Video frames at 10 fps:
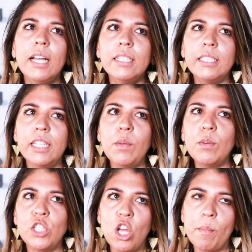something
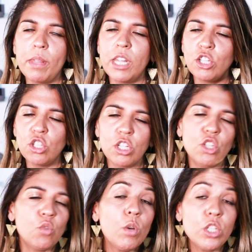was telling me that it
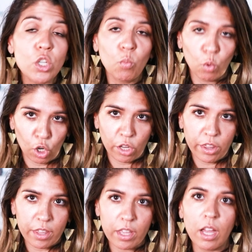just wasn't
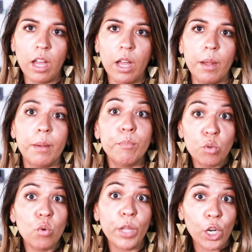worth
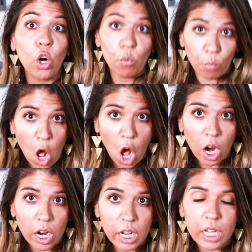proving her
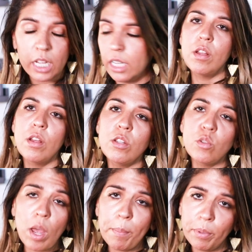wrong.
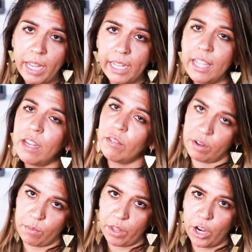So I politely
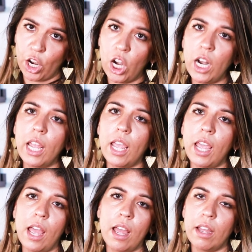agreed with her
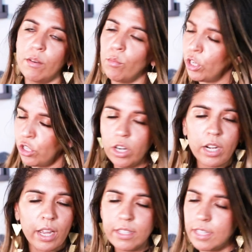and wished her a
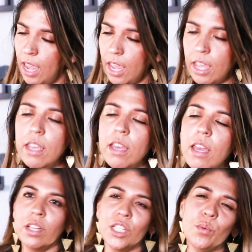nice day.
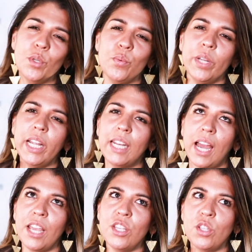She was really
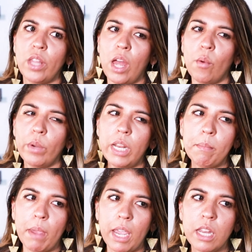nice, so that really
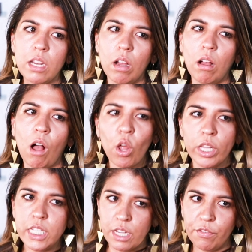made all
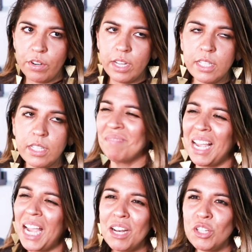the difference.
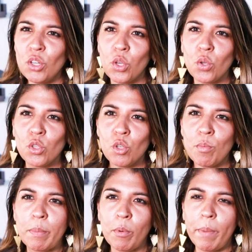I gotten so used to
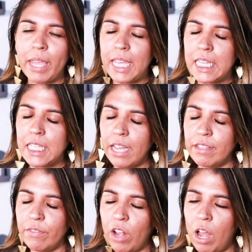people making these
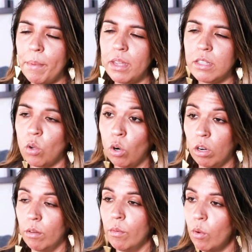kinds of comments
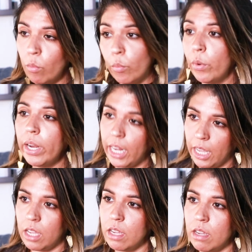or
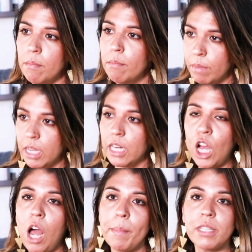really mean
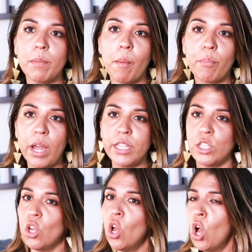comments about
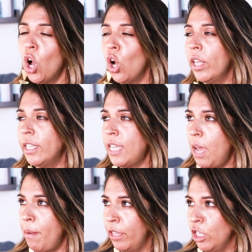prices all the
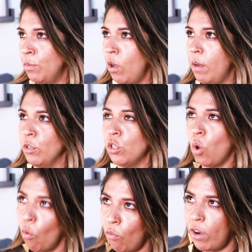time. At this point, I'm just
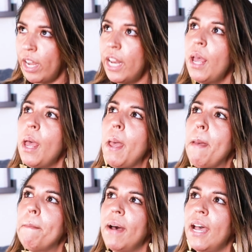over it.
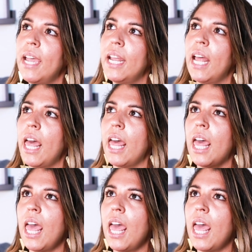But